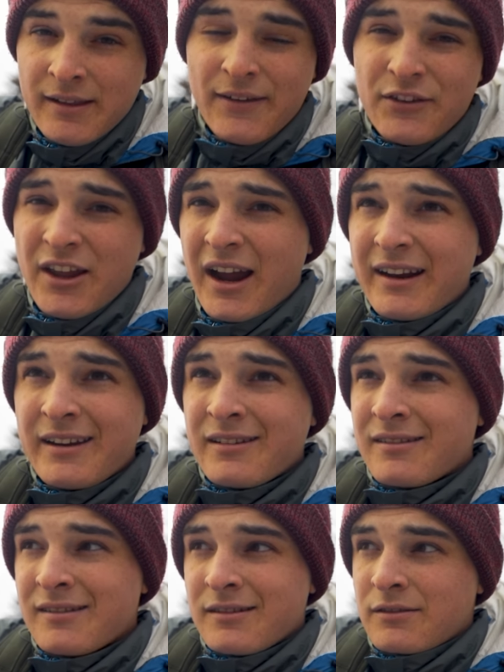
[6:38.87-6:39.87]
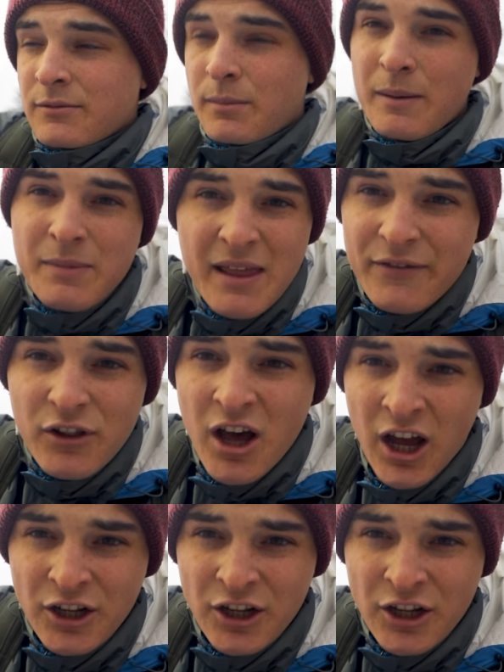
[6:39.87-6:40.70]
level ninety, maybe level one